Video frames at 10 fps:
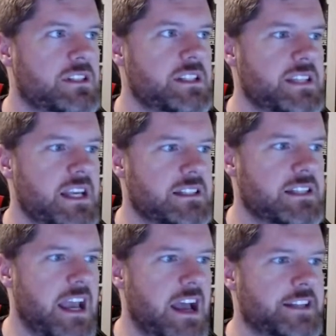it says
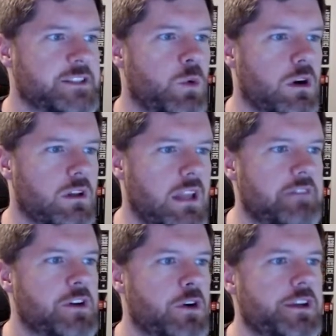Chaos War
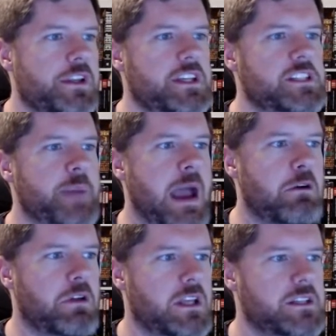left Hercules
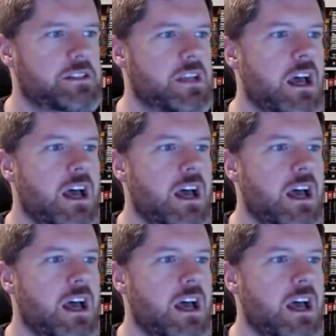powerless.